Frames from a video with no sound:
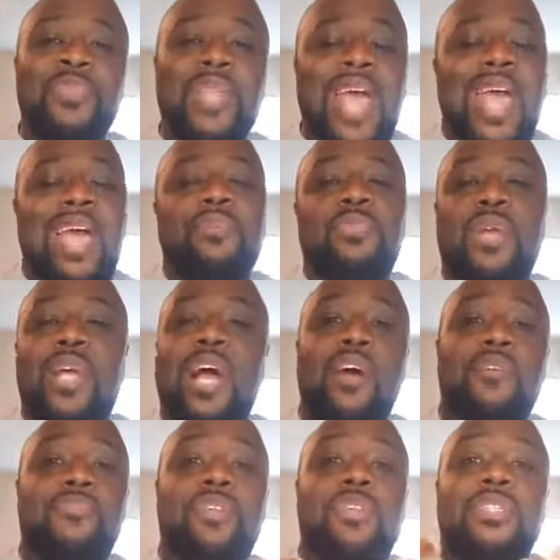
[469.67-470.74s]
have the
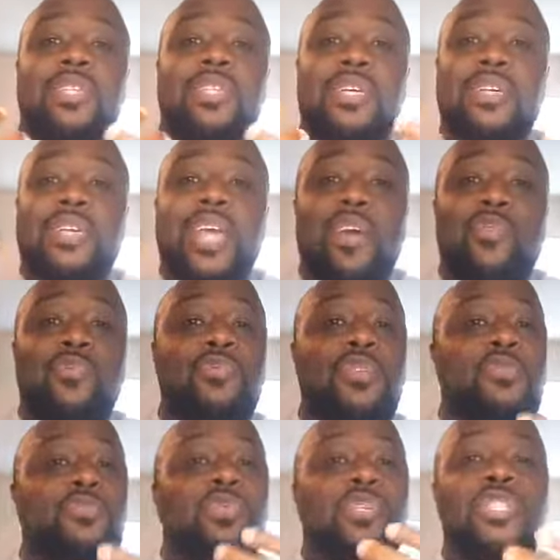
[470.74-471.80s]
confidence to connect with
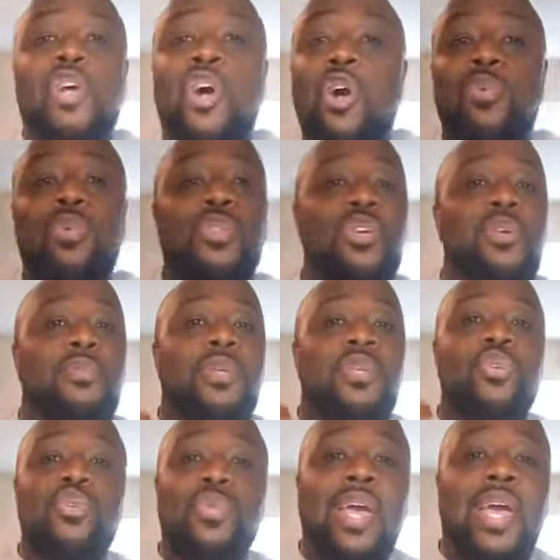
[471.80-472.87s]
people and talk with them and
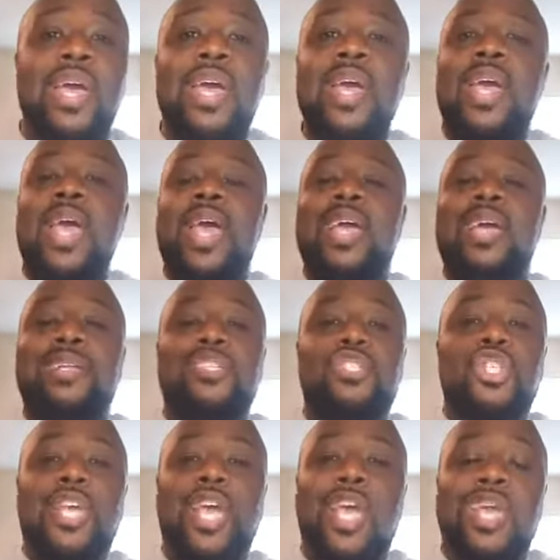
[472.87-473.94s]
do that, it
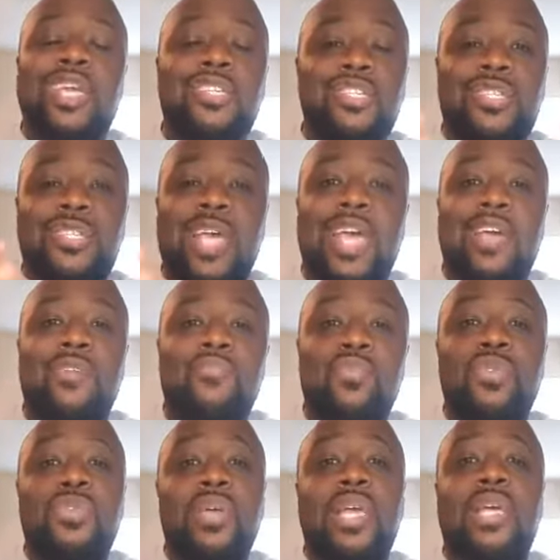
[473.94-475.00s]
changes
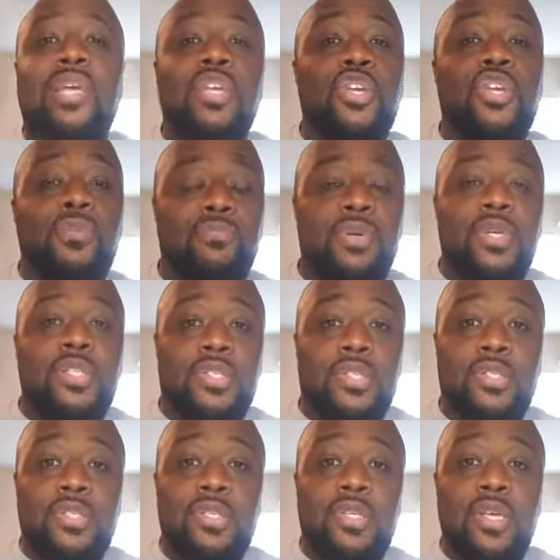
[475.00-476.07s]
everything in your
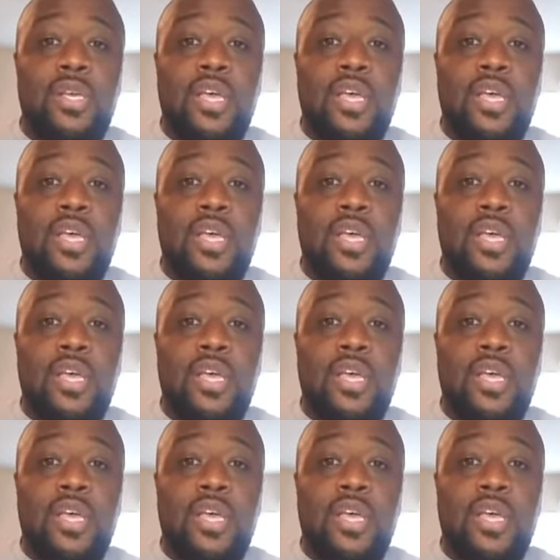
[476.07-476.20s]
business.